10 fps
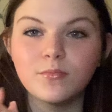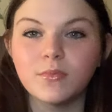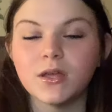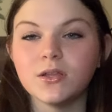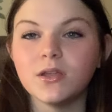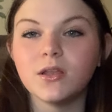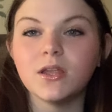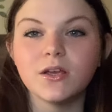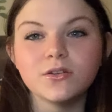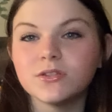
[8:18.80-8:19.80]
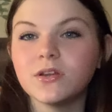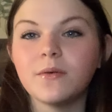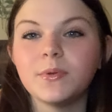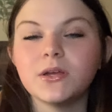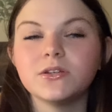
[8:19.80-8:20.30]
My ears are
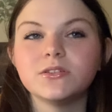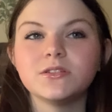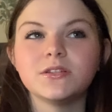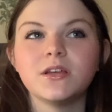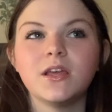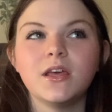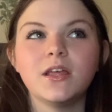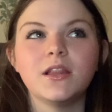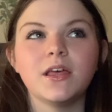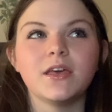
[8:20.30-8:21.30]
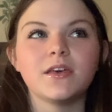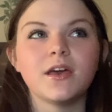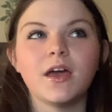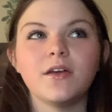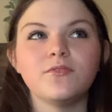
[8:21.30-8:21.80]
not pierced. Like,
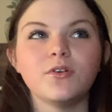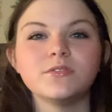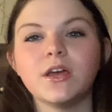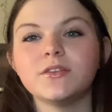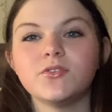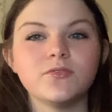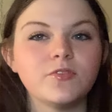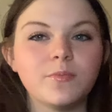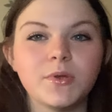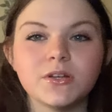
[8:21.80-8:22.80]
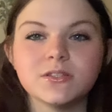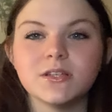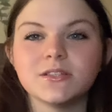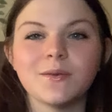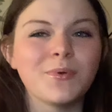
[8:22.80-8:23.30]
I have no tattoos, no
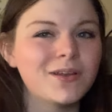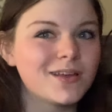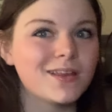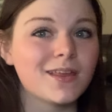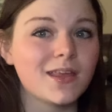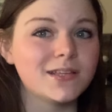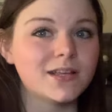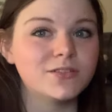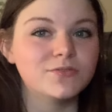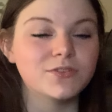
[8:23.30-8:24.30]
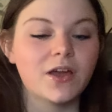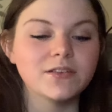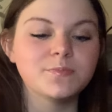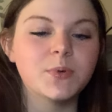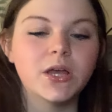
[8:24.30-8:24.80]
piercings. I'm probably not gonna get any tattoos, you
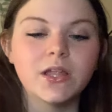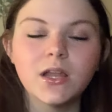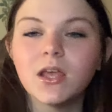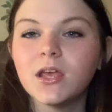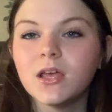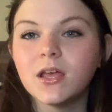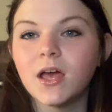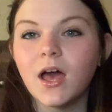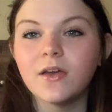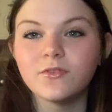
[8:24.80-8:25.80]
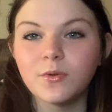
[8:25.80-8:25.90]
guys, but I have no